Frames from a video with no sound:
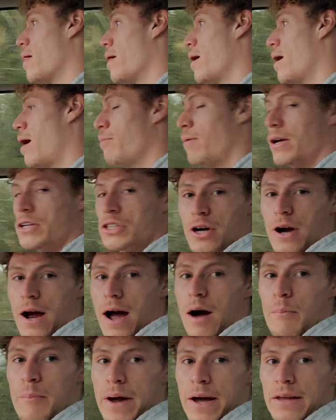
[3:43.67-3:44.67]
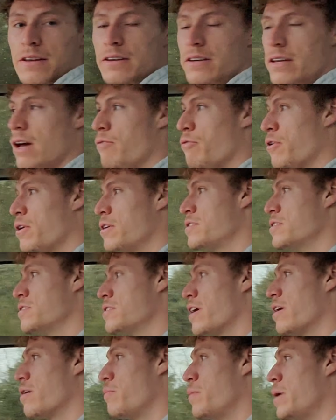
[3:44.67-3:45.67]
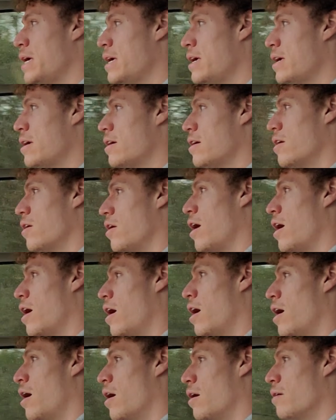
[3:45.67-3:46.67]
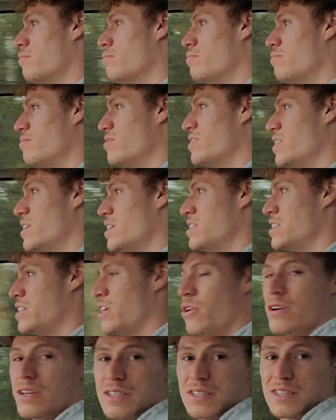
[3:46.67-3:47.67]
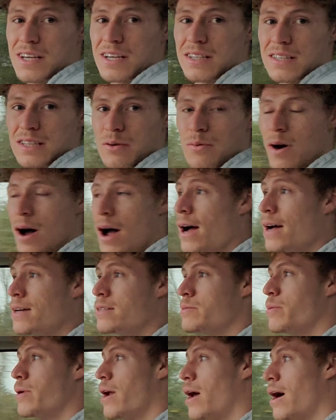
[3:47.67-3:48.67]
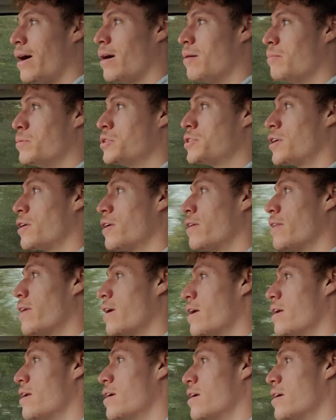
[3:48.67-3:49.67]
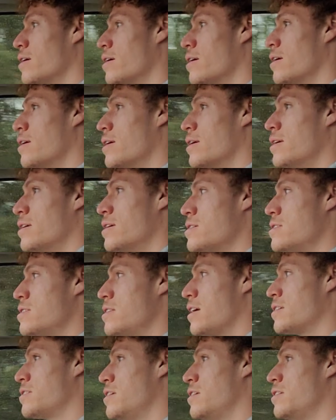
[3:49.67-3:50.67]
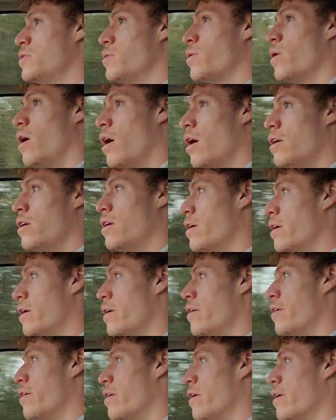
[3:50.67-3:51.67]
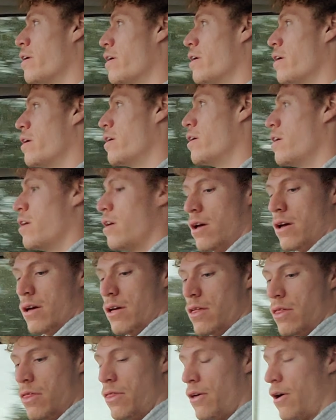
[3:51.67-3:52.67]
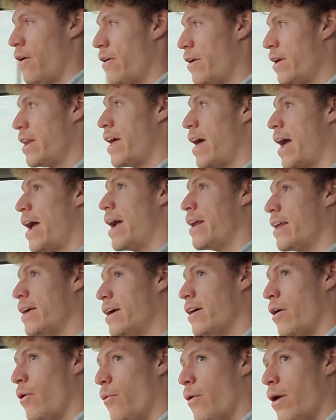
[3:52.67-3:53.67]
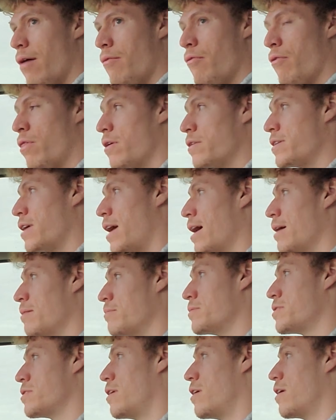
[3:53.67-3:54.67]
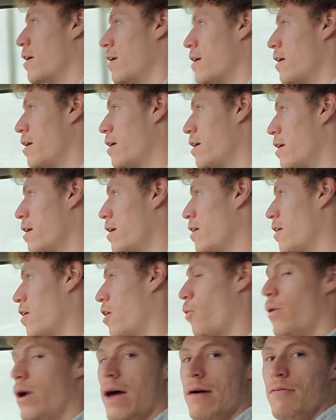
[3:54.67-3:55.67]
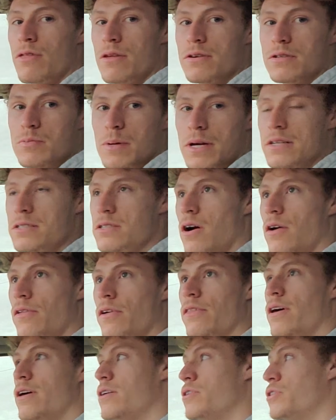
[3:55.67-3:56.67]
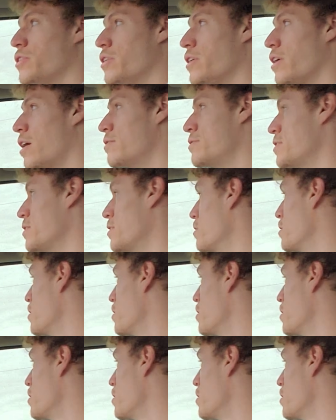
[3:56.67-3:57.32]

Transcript: I'm not sure how big the difference is going to be 0 to 60 wise, but I am sure that 60 to 100 or 30 to 80 or whatever the times are, or whatever the speeds are that they usually go to,